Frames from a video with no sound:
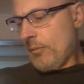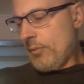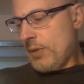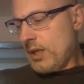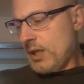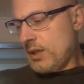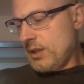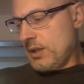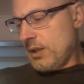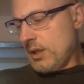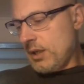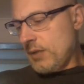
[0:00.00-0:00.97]
But
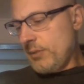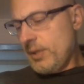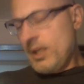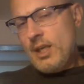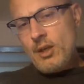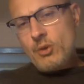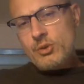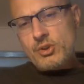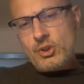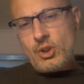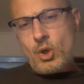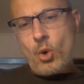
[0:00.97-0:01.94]
he goes
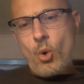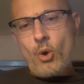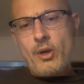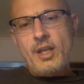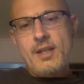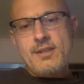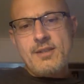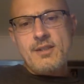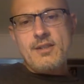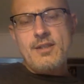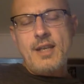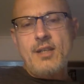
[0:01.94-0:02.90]
to court. He gets a
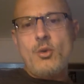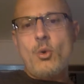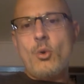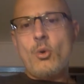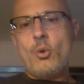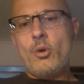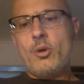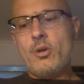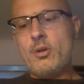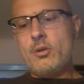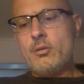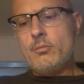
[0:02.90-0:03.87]
state court
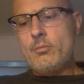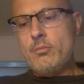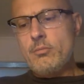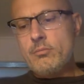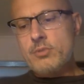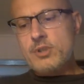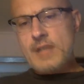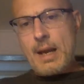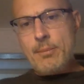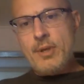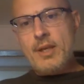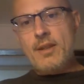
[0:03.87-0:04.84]
order
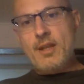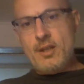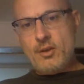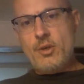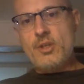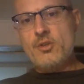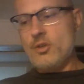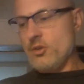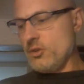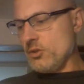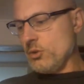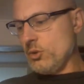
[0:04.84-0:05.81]
stopping the integration of
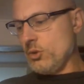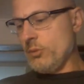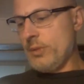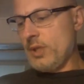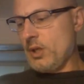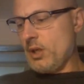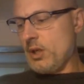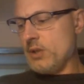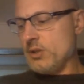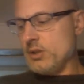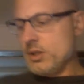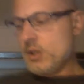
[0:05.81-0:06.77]
the school
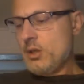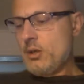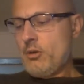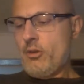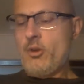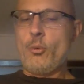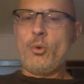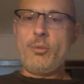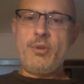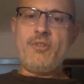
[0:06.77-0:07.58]
because there would be